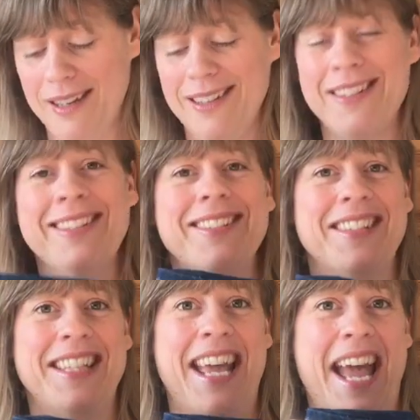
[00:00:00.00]

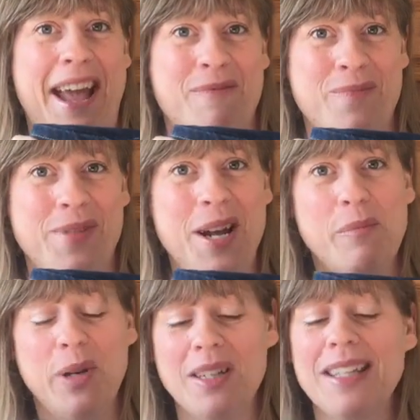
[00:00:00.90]
the hem
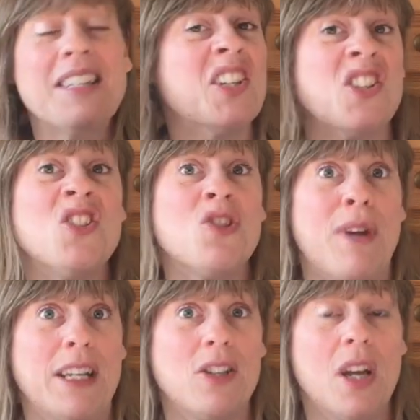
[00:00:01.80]
because it doesn't
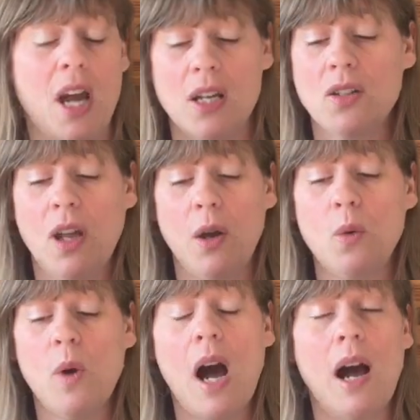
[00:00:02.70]
stretch.
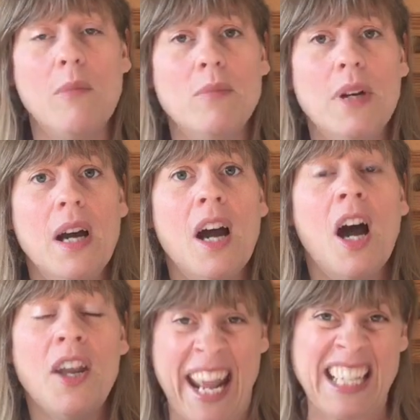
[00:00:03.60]
So um,
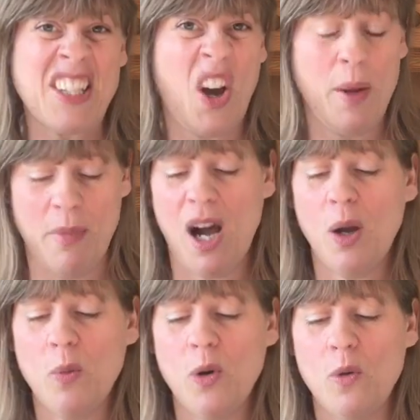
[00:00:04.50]
next time I
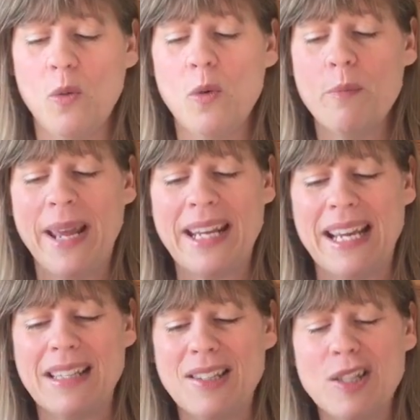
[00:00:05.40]
will make
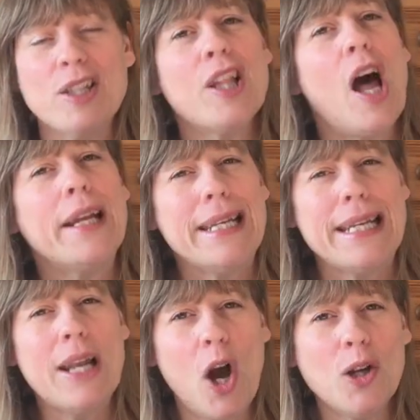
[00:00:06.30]
it slightly
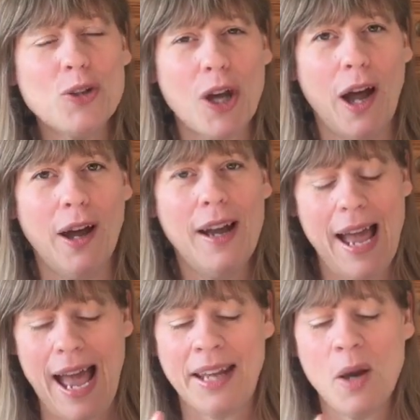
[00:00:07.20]
larger
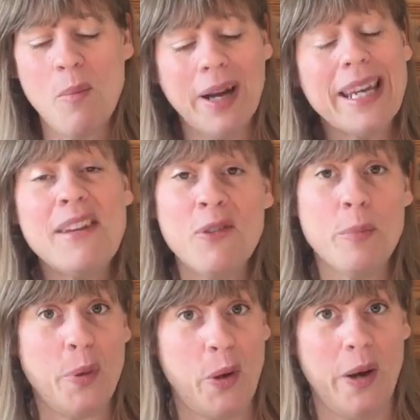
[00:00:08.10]
and I might even
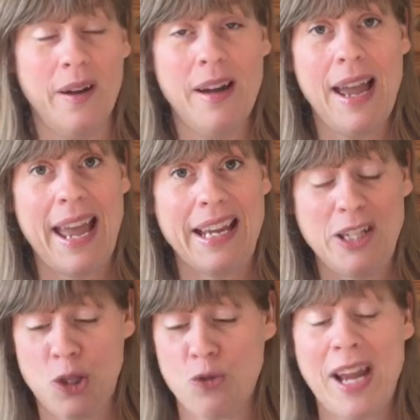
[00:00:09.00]
put a
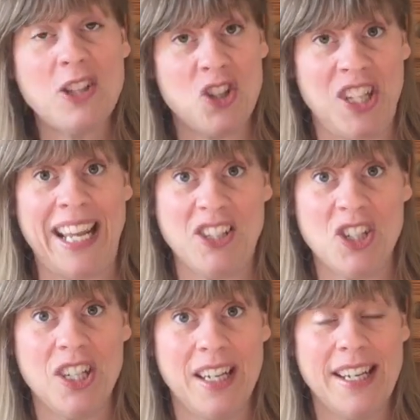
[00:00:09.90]
stretch
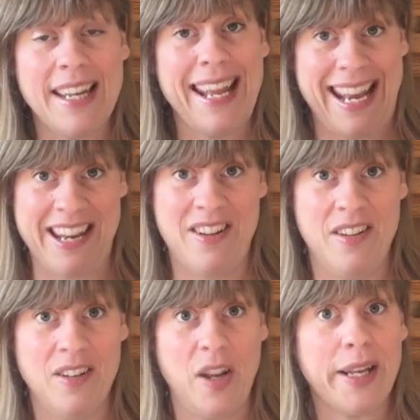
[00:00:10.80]
stitch in,
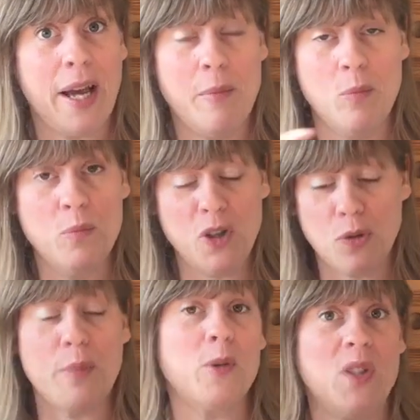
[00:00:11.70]
like um, the
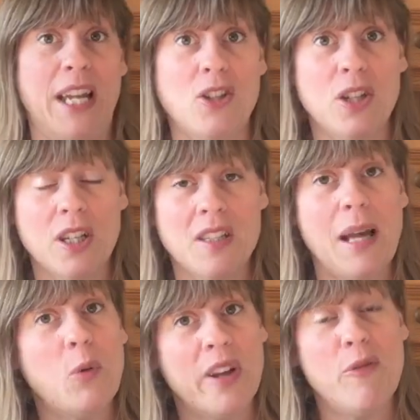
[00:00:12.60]
triple stitch, because
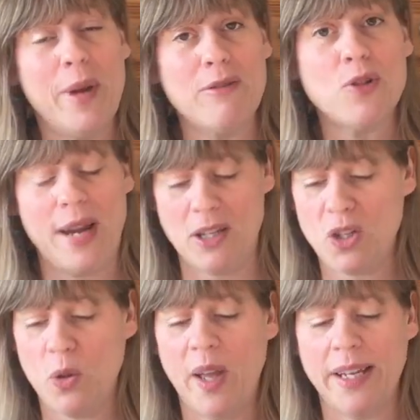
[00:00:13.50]
that will give a bit of stretch
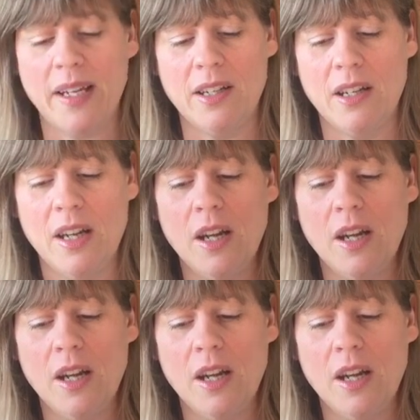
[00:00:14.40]
that I can